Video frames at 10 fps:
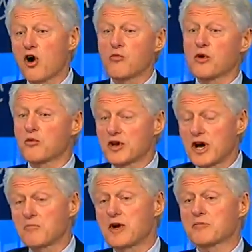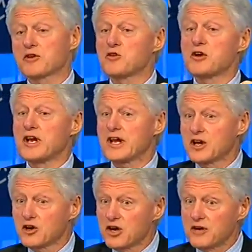or we will not be able to do
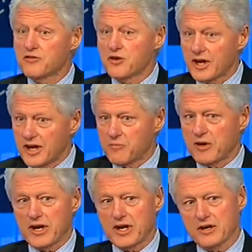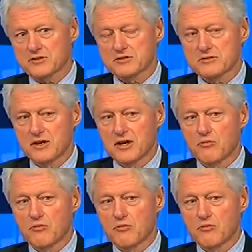any good for anybody else.